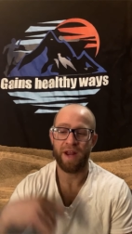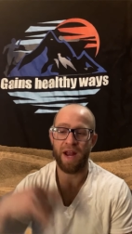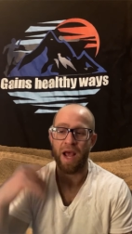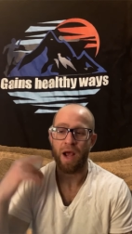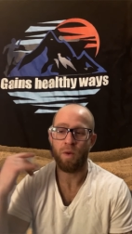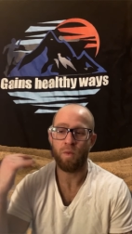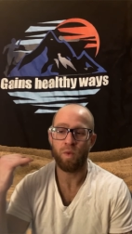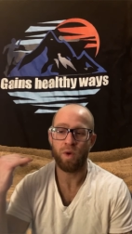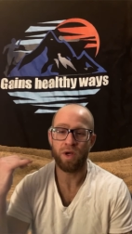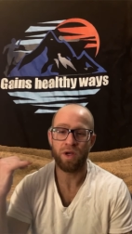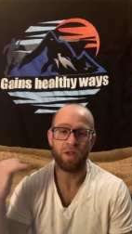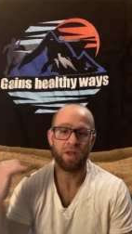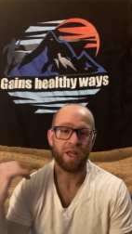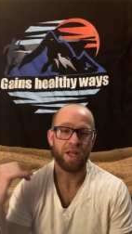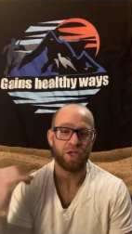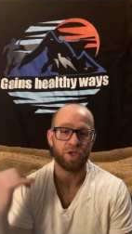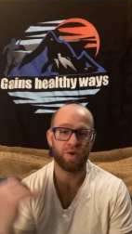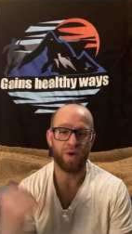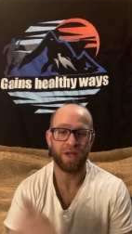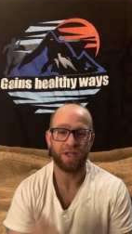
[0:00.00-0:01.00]
I will
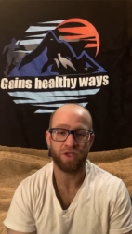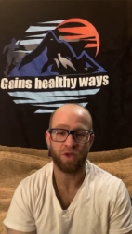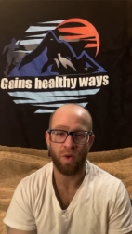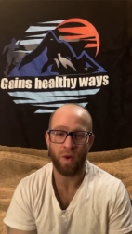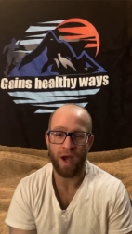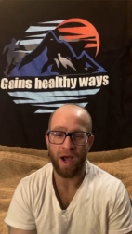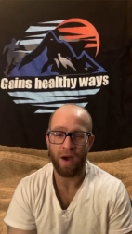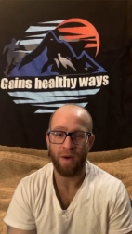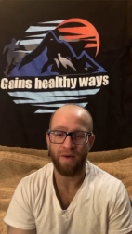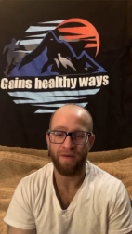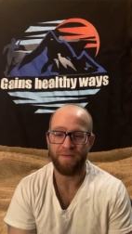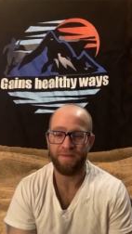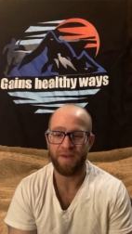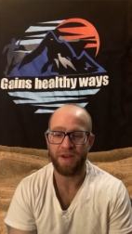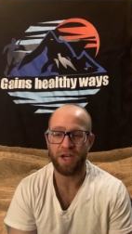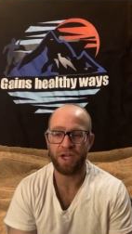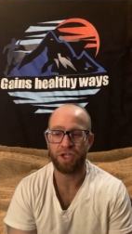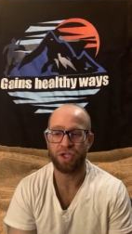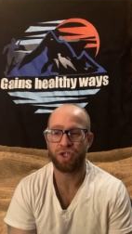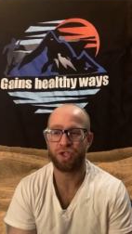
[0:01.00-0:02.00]
let you guys know how it
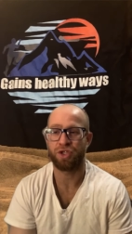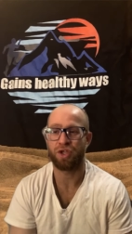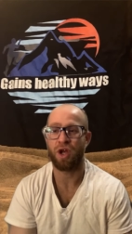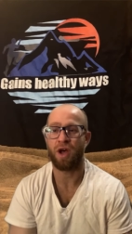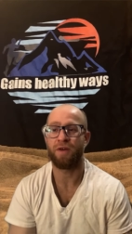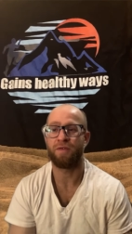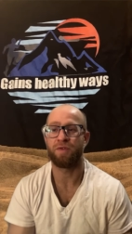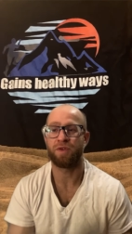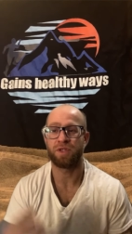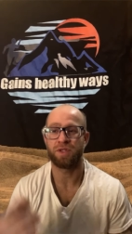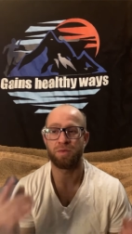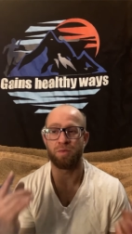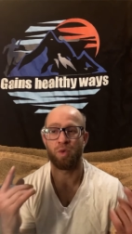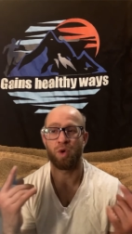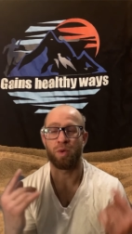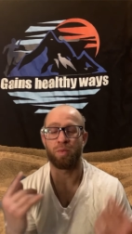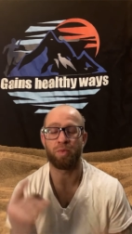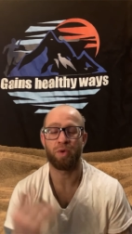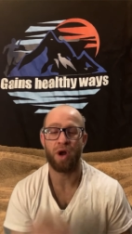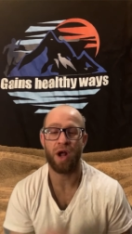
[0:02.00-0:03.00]
finishes off with some
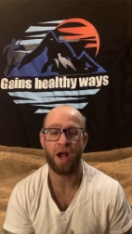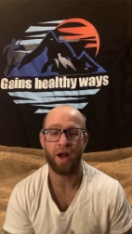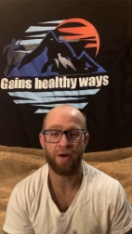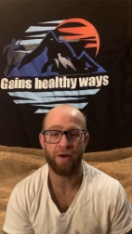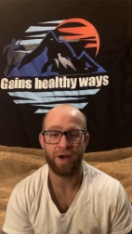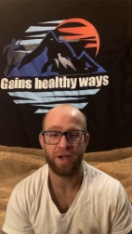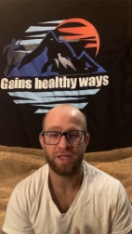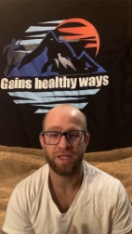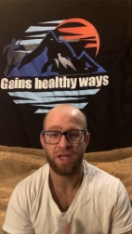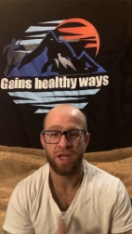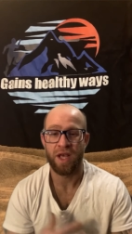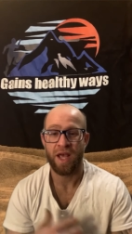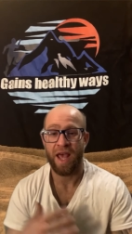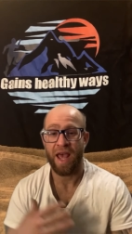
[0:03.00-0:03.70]
more progress